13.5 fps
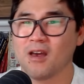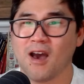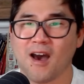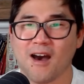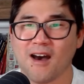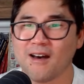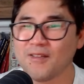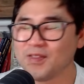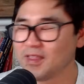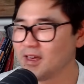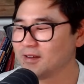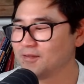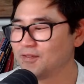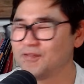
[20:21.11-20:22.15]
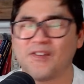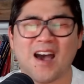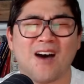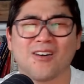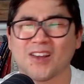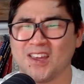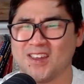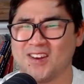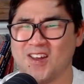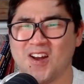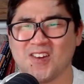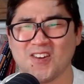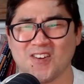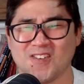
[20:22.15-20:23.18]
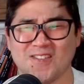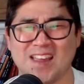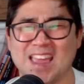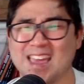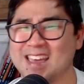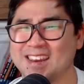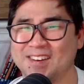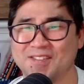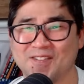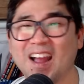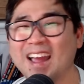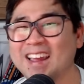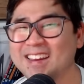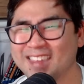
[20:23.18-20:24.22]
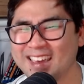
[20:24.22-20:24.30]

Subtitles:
the falcon on her hand, right?